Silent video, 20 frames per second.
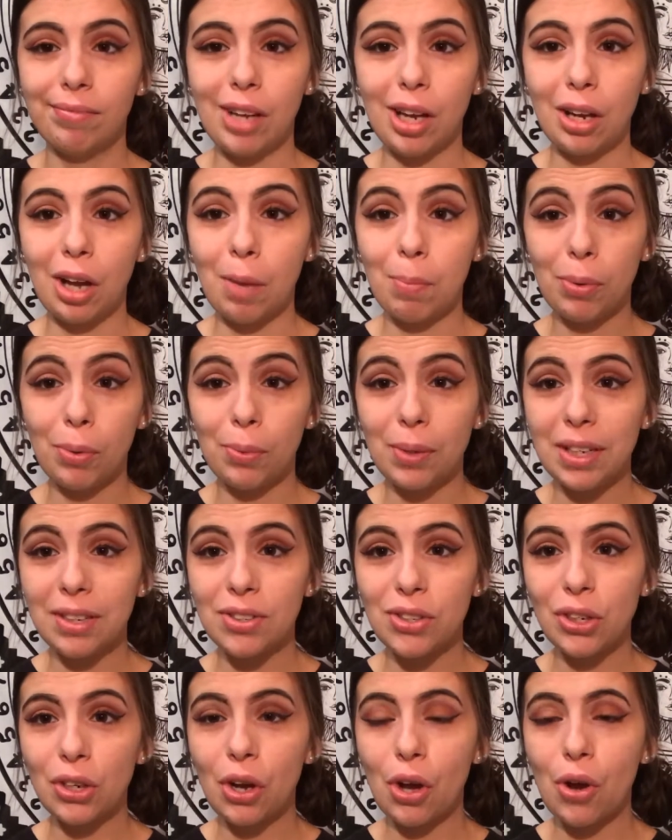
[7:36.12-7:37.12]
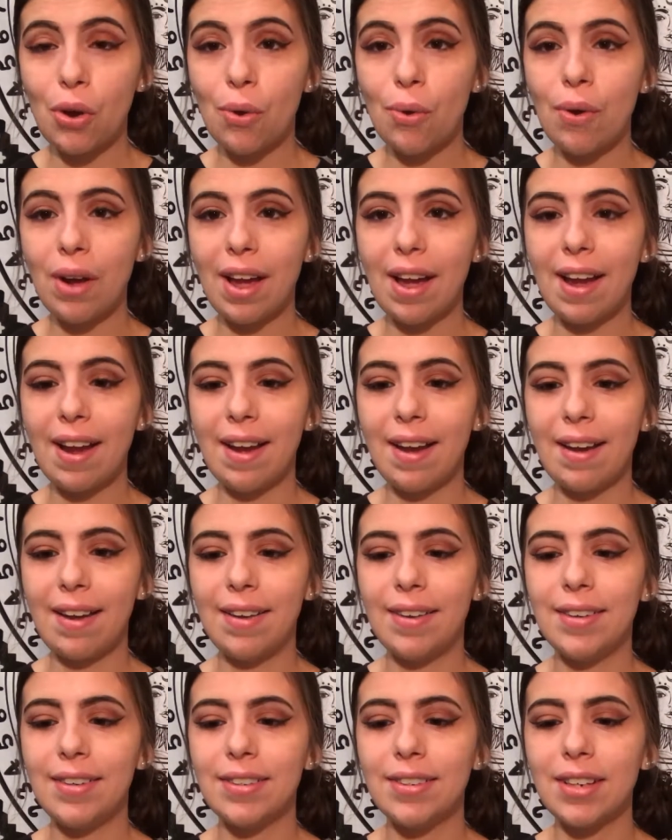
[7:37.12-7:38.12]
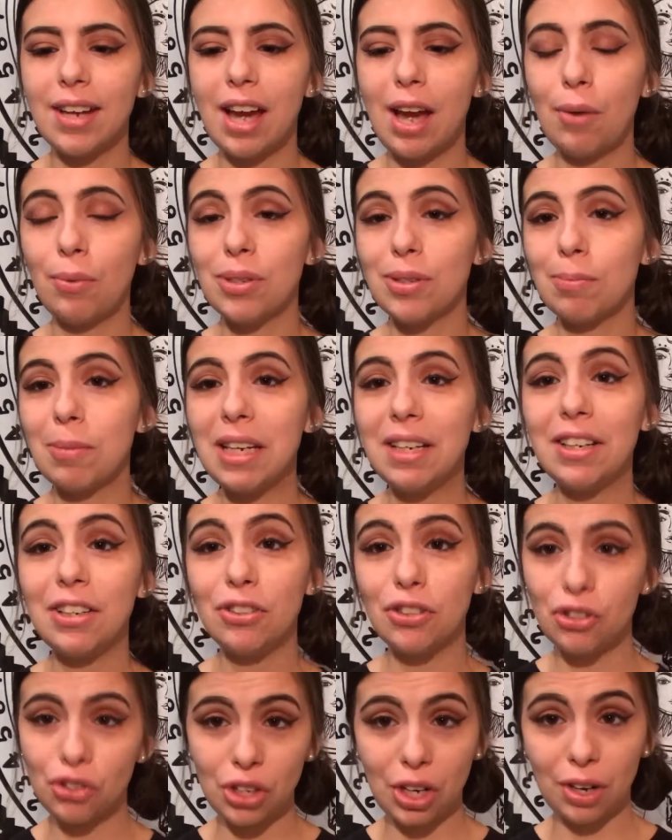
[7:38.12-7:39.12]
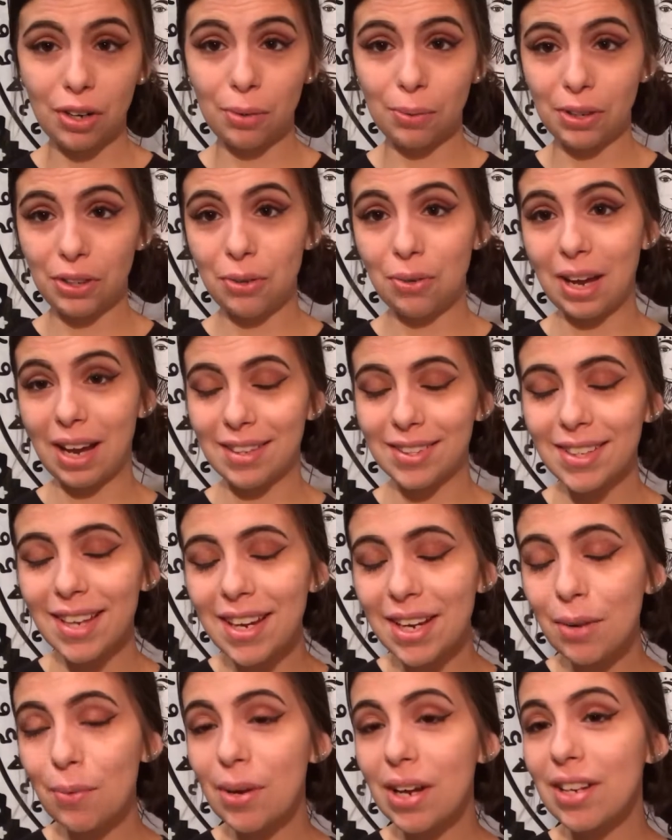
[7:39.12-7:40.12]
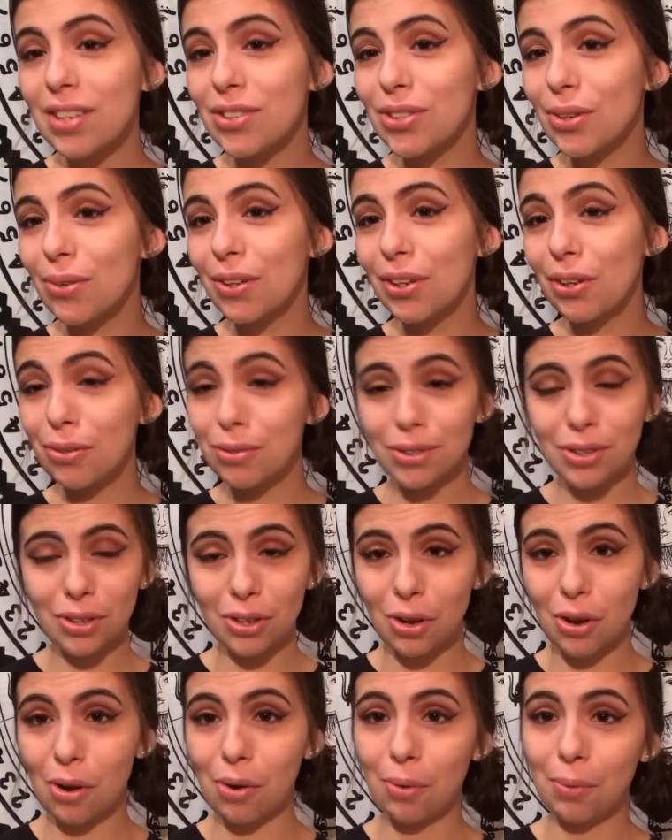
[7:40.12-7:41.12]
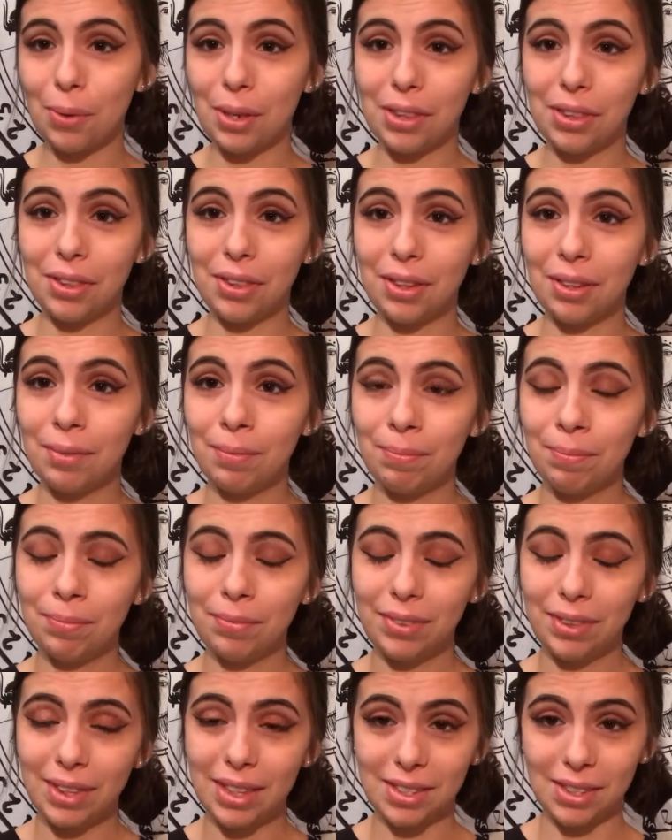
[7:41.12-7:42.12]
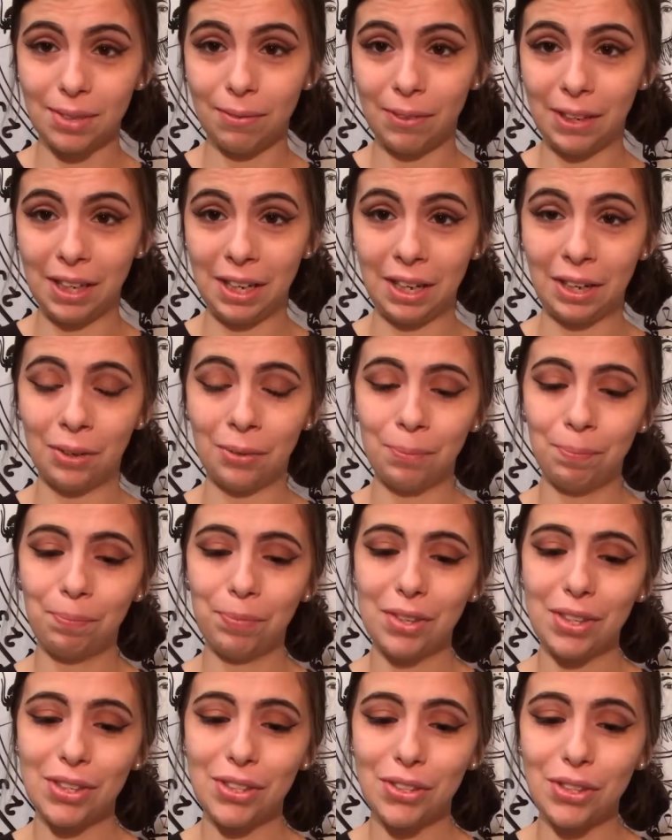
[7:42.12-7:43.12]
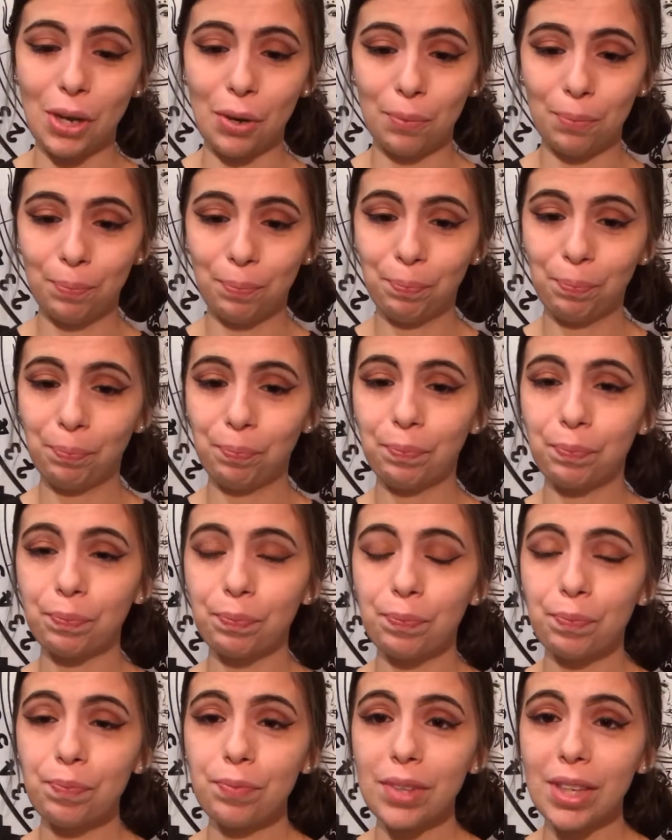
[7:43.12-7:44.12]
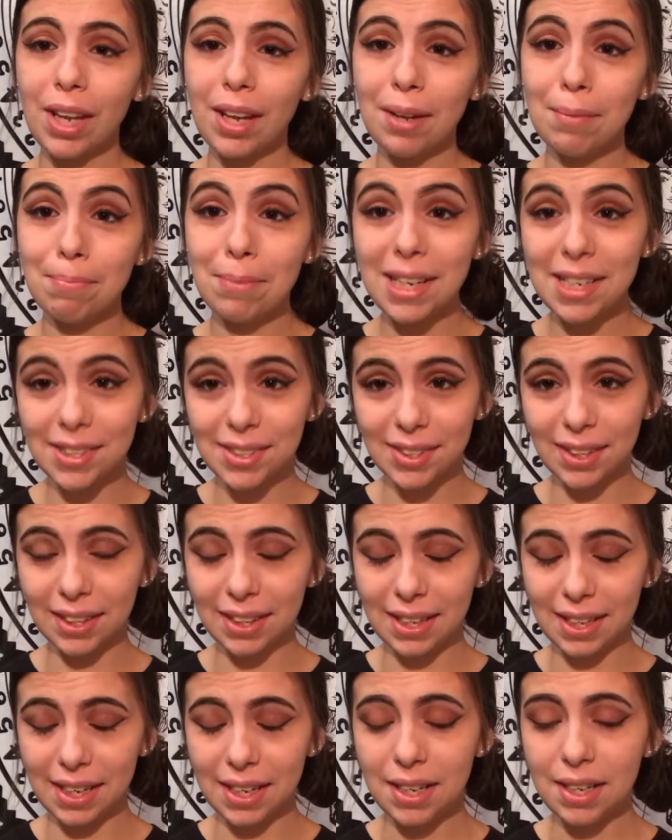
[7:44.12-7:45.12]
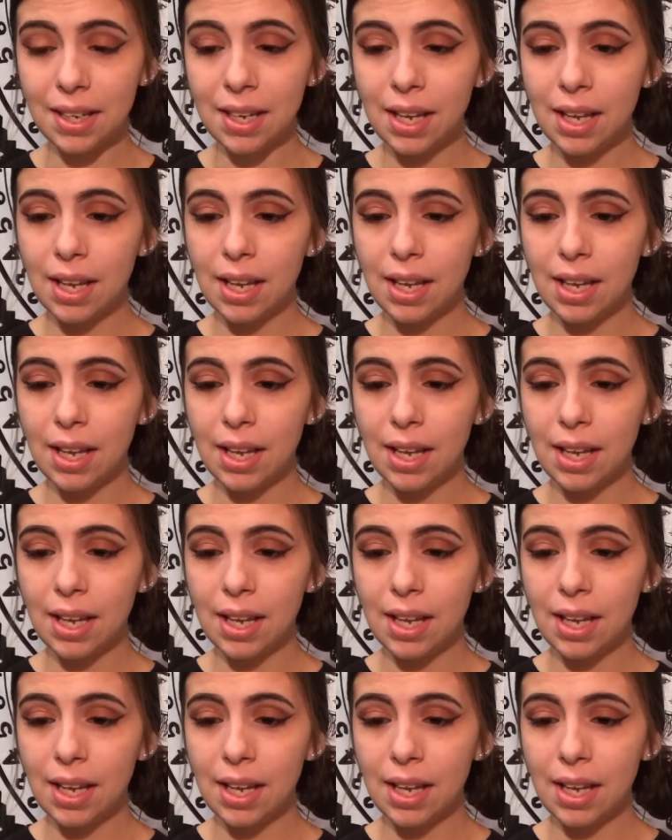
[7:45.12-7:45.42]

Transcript: a couple weeks ago, and I was meaning to share it with you guys anyway, so it goes along with this video. So, basically,